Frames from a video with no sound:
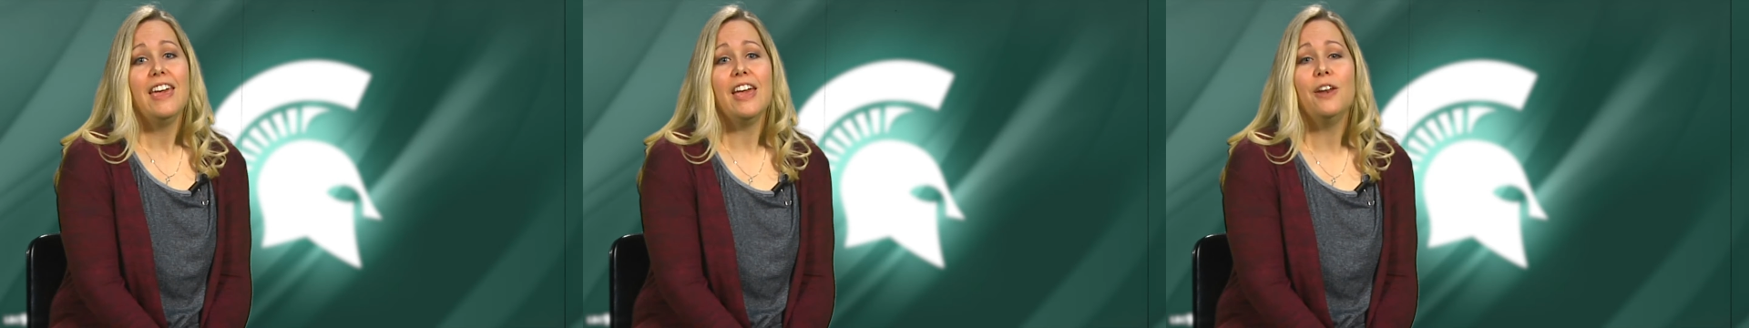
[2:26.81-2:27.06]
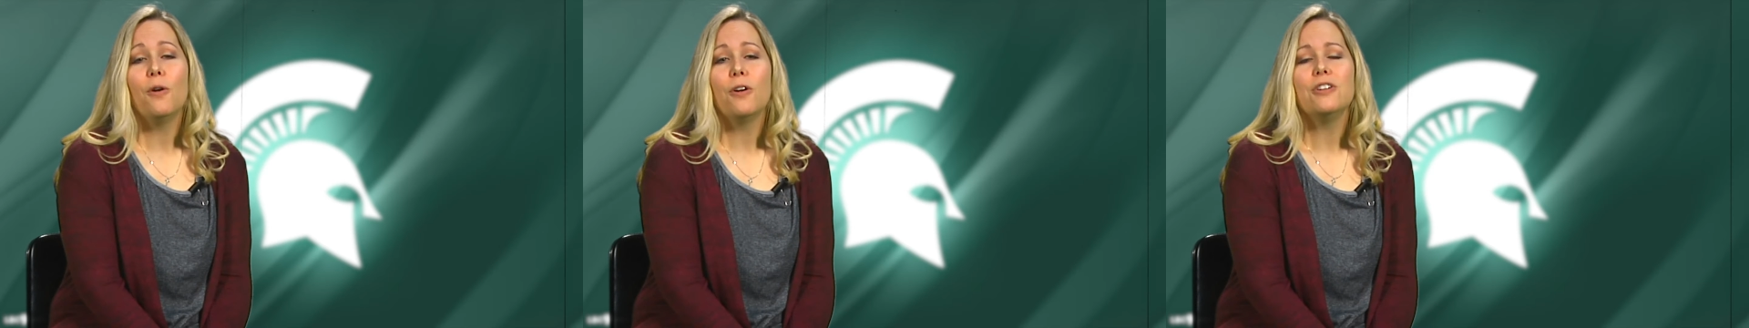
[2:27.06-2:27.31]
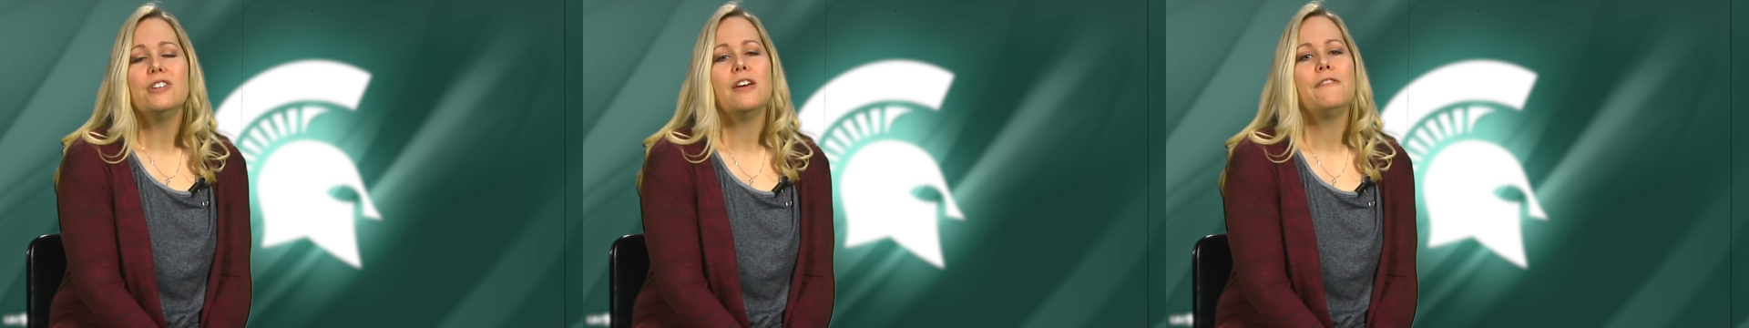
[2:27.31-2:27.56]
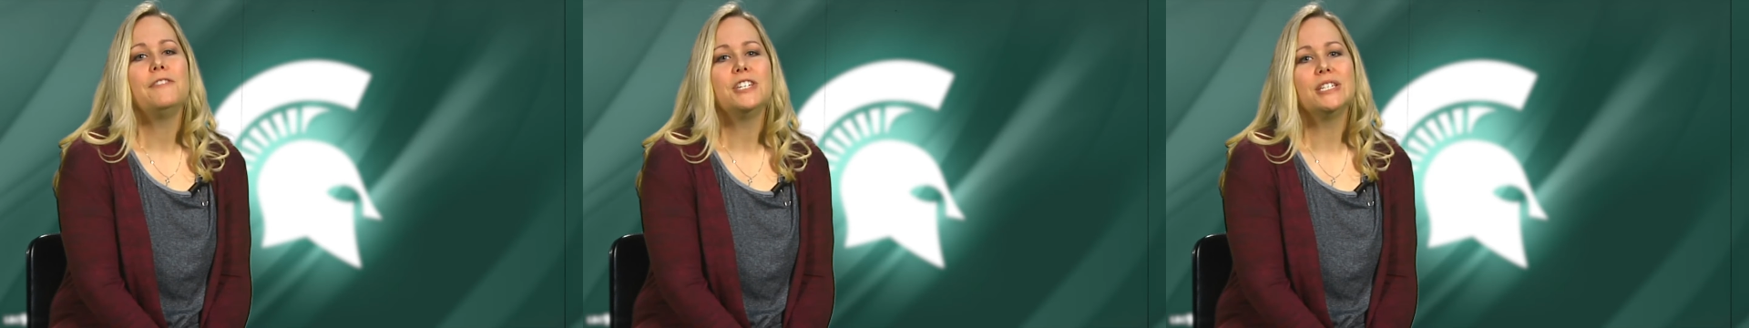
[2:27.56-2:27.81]
In order to
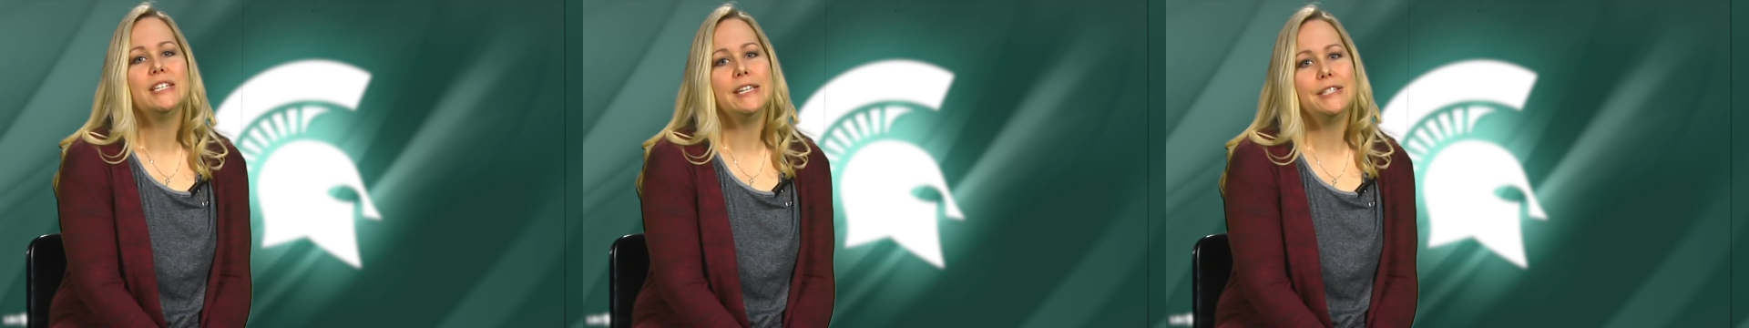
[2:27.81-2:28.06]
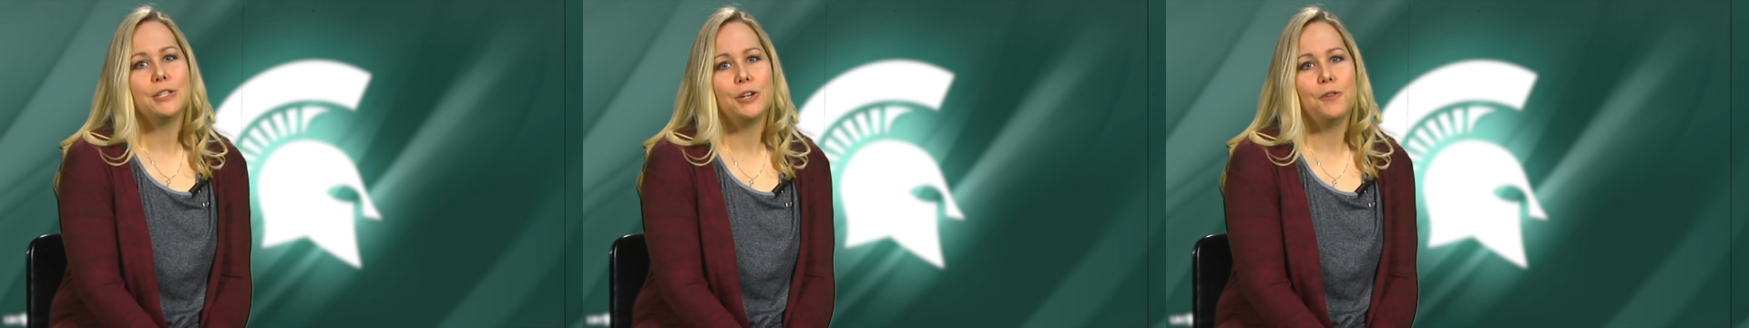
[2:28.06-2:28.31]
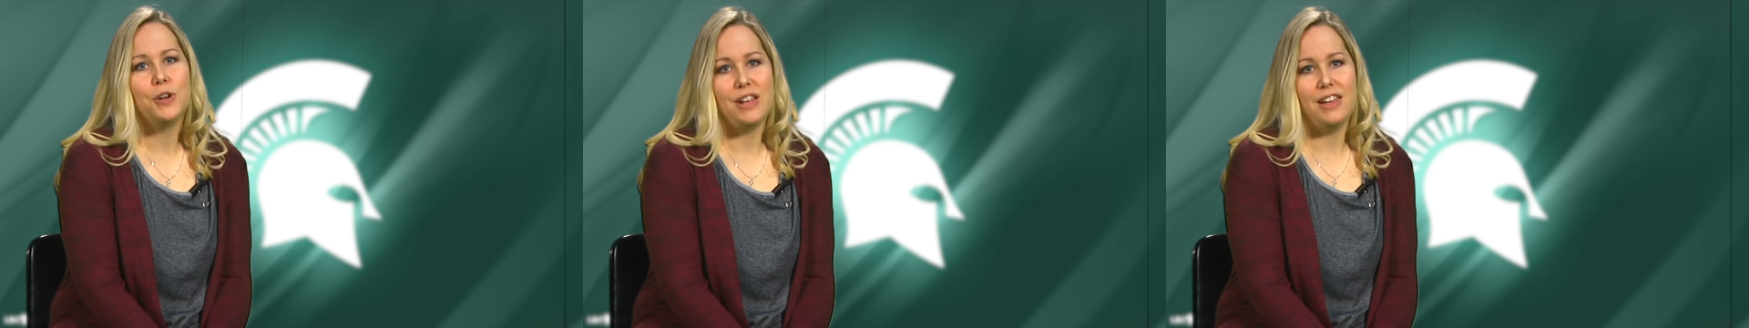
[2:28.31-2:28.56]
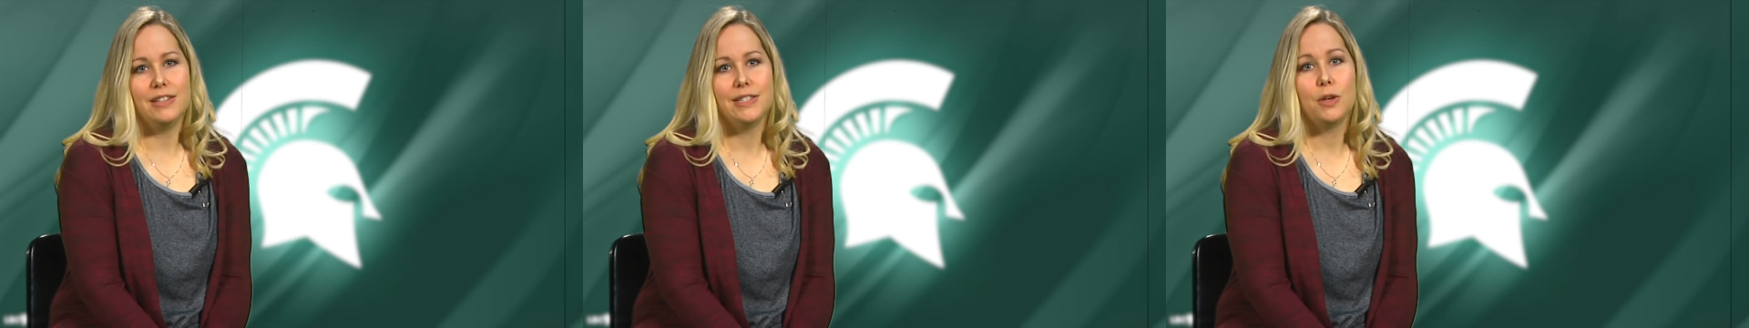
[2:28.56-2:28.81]
efficiently serve your
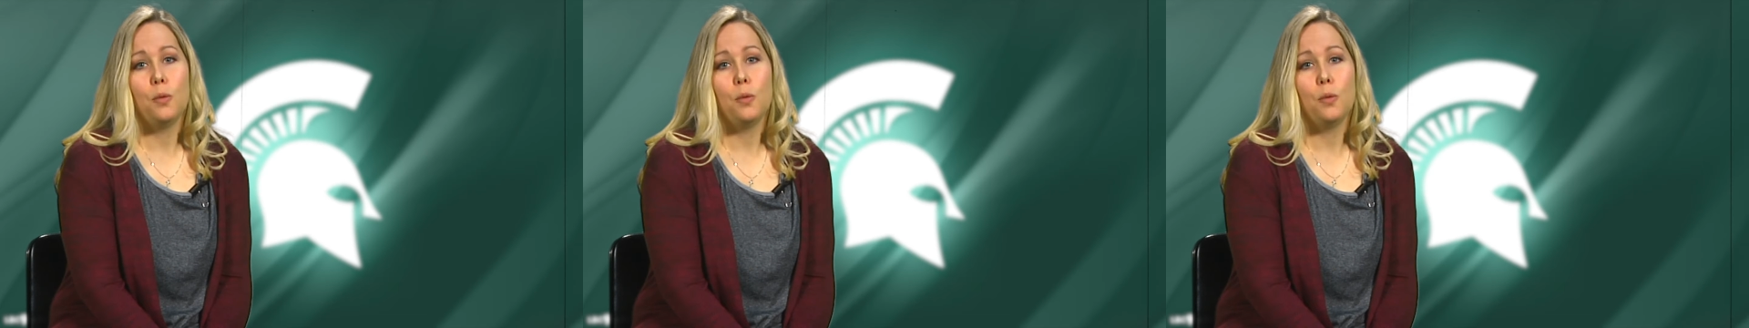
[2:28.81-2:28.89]
needs,